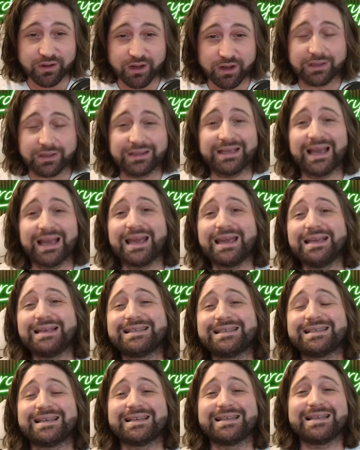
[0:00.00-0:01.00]
but the
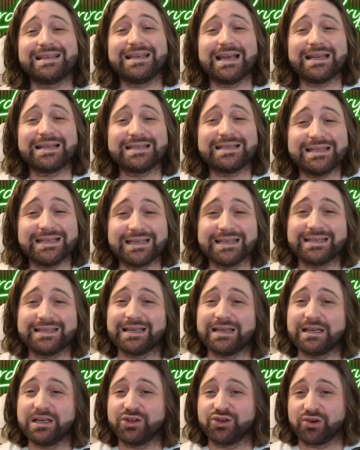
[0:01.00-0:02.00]
ascending and
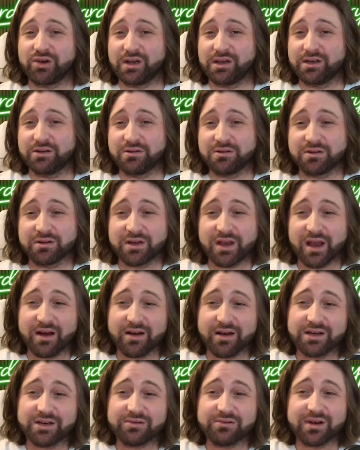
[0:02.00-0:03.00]
descending triangles are
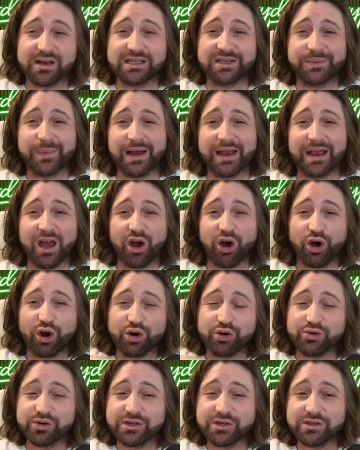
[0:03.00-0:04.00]
characterized by a
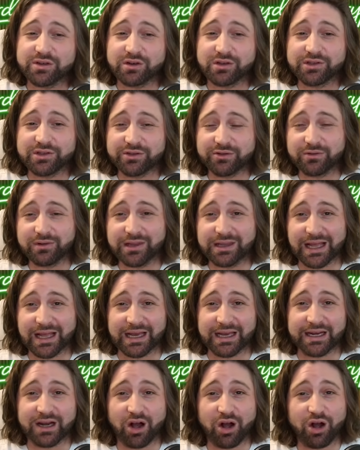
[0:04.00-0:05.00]
horizontal line